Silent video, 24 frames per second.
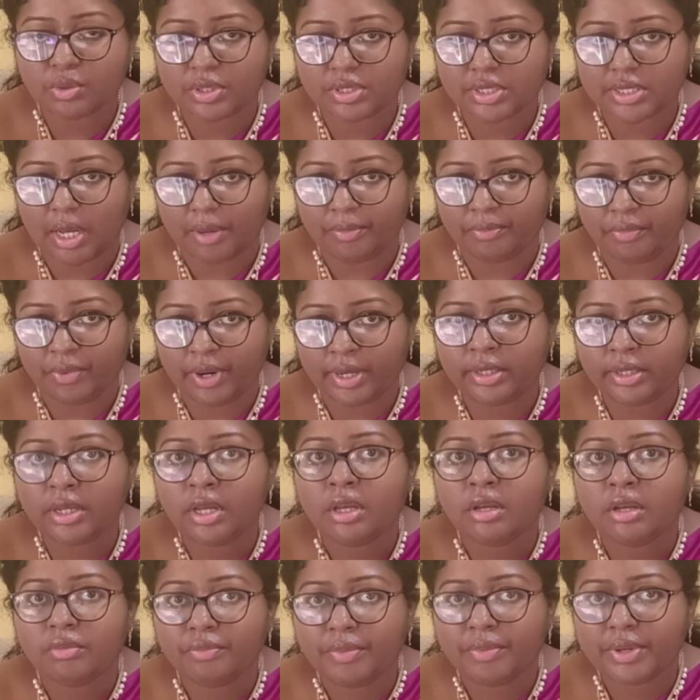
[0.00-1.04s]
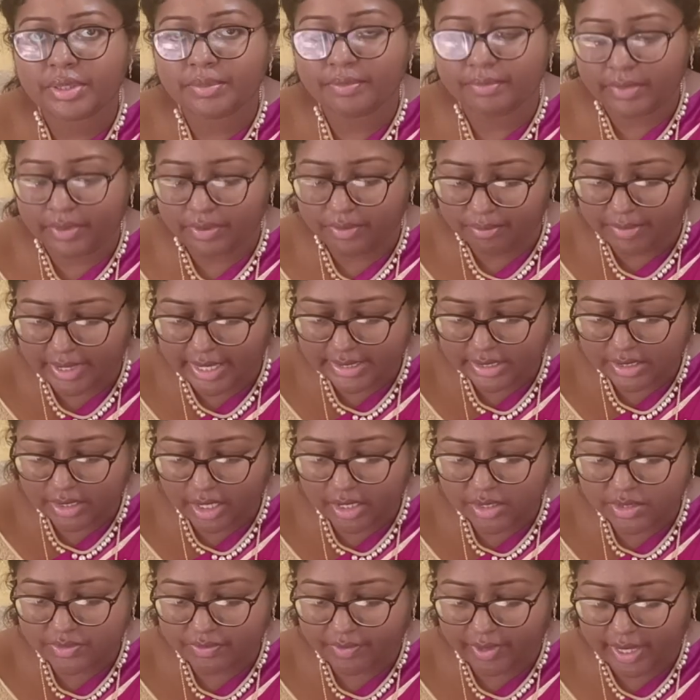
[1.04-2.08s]
someone with
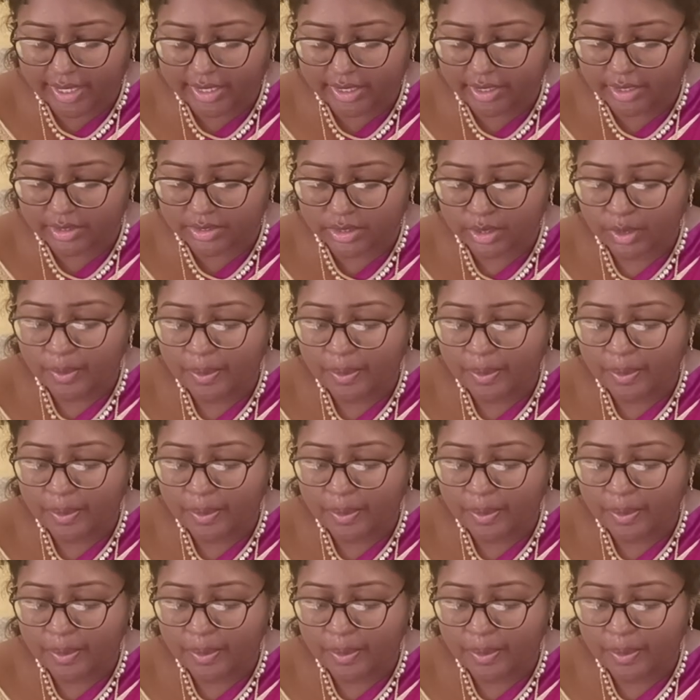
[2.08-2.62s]
measles virus.